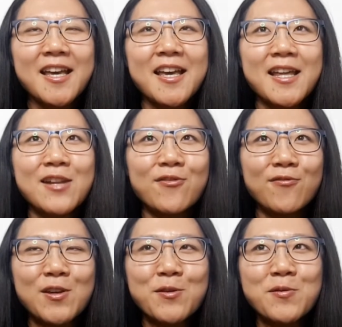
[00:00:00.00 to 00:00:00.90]
and it
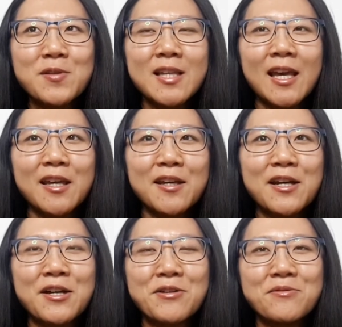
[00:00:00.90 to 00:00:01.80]
feels like
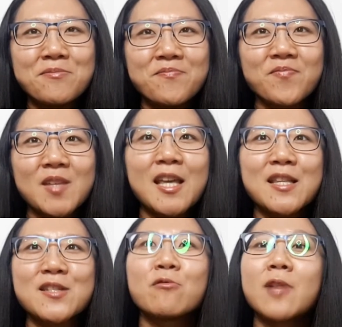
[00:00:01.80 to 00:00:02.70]
um, it's
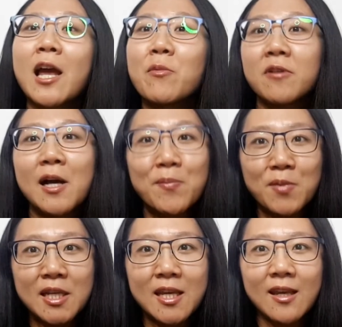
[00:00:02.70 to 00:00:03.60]
a reliable
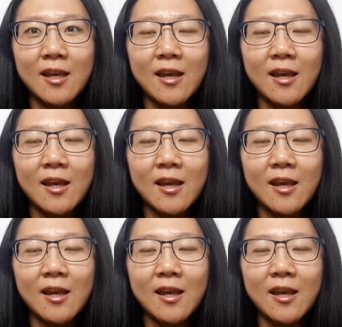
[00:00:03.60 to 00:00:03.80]
company.